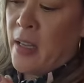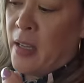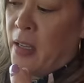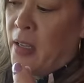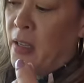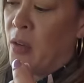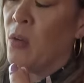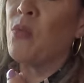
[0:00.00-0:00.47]
your
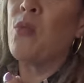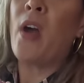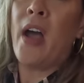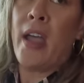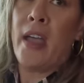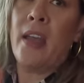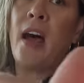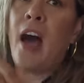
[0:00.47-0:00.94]
chair
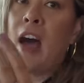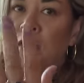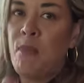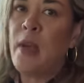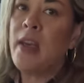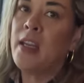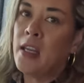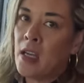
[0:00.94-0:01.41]
up, right, it's
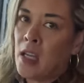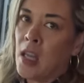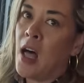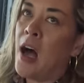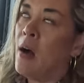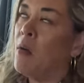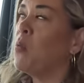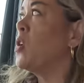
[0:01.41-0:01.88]
going to
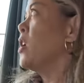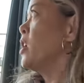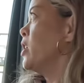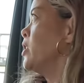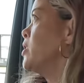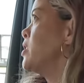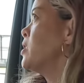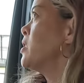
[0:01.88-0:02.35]
recline.
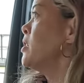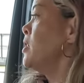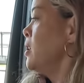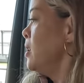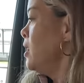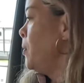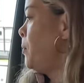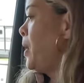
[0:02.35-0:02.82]

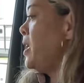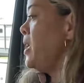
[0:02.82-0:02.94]
Right.